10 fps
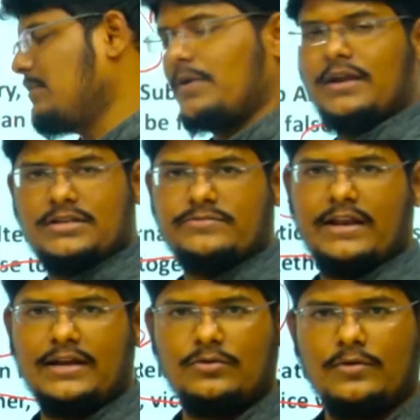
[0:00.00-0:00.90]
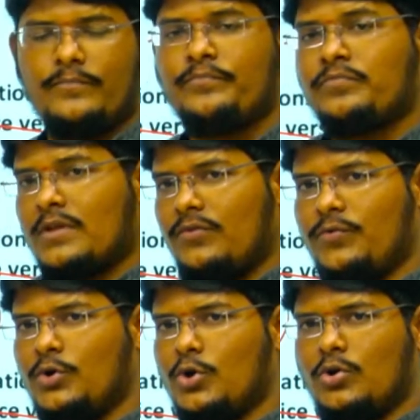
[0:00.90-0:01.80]
it is well and good. If you
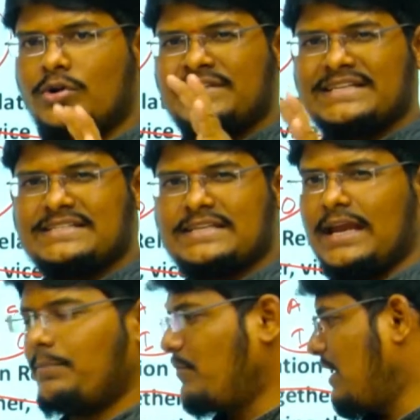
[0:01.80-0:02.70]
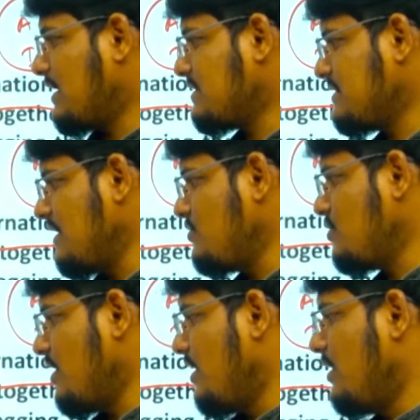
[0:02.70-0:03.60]
don't know, just write extension
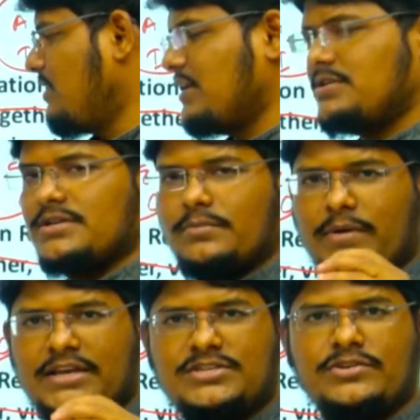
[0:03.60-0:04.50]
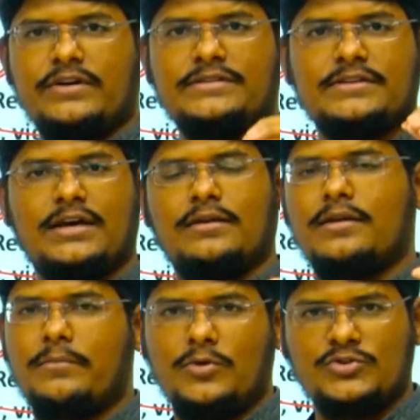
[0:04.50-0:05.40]
and intention by Shiva sir,
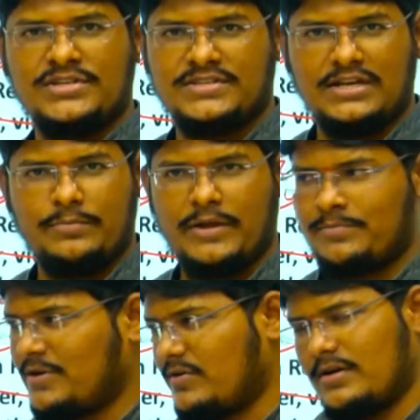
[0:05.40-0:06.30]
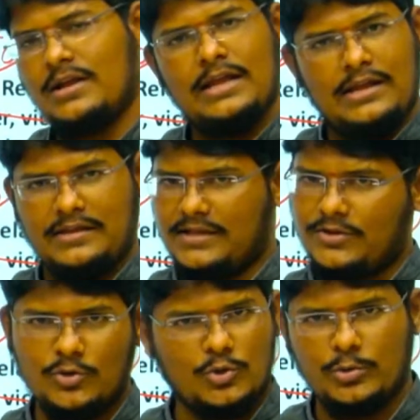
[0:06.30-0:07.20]
UGC NET paper 1. In the
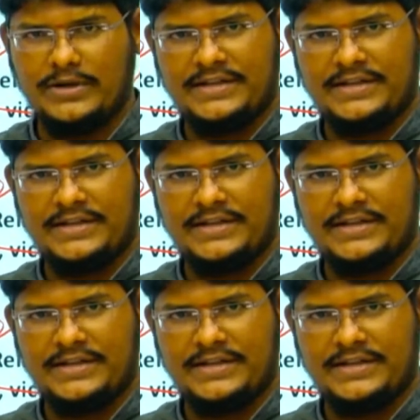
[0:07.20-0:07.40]
YouTube, it is